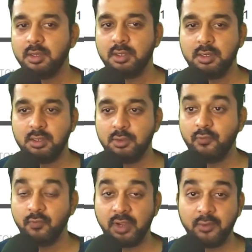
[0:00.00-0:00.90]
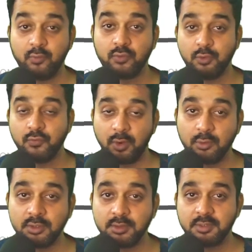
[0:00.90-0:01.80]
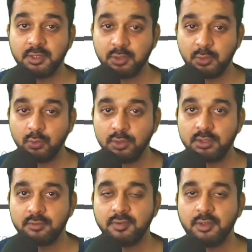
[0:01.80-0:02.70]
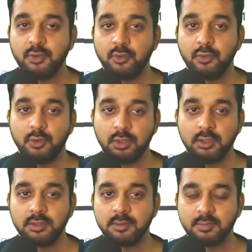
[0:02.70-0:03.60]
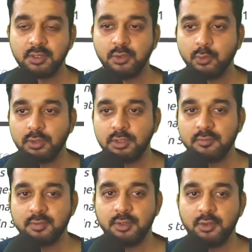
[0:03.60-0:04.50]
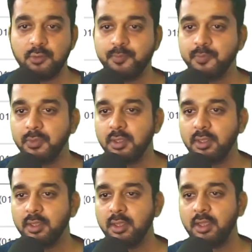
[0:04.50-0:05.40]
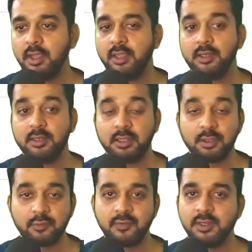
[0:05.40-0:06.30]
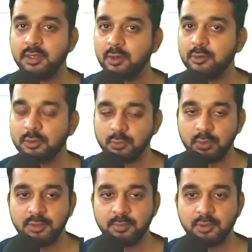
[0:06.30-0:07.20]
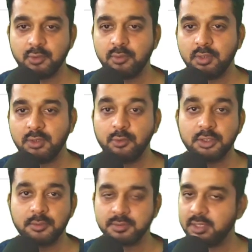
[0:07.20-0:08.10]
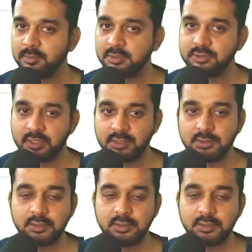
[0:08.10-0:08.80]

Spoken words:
you found something new in this video, you learned something new in this video. And in case of any doubts, do let me know, and do subscribe the channel.